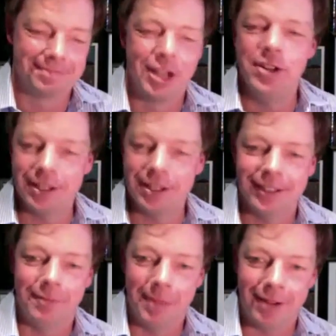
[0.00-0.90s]
Who doesn't
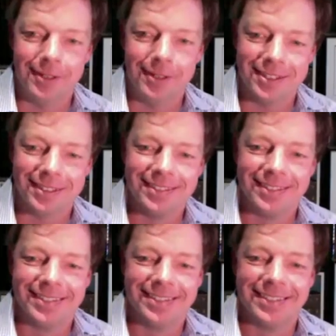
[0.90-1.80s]
love penguins?
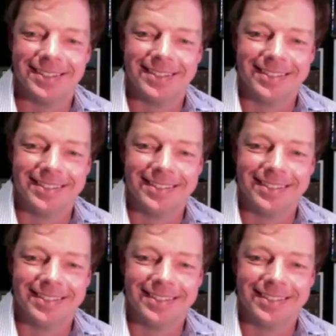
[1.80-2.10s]
Yeah, how